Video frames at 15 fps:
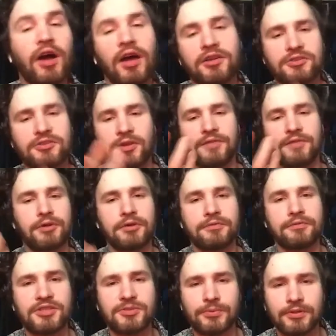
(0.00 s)
I also have you on
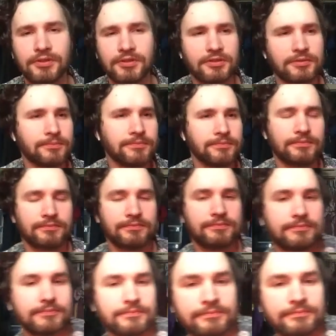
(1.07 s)
Facebook.
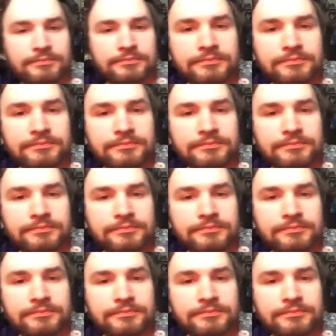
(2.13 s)
Okay.